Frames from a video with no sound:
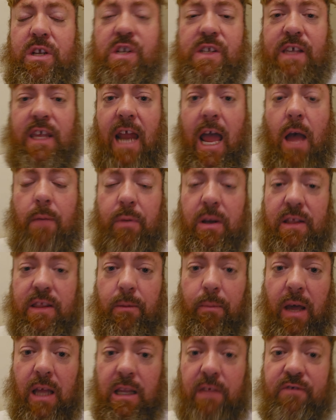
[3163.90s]
which is going to
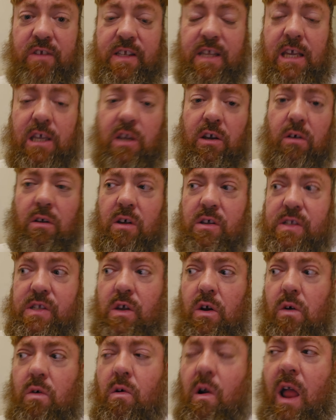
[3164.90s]
happen at the Battle of Ezekiel
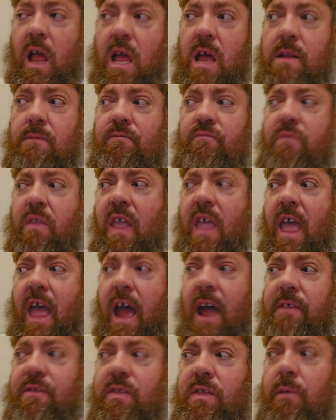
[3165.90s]
also, and
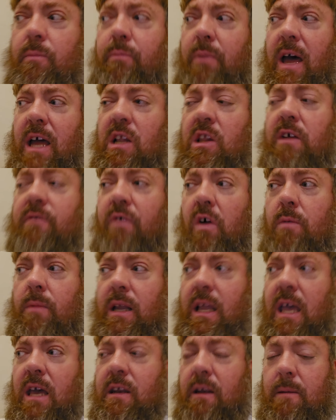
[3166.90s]
at the Battle
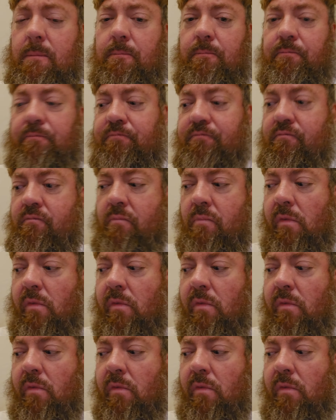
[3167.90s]
of Armageddon.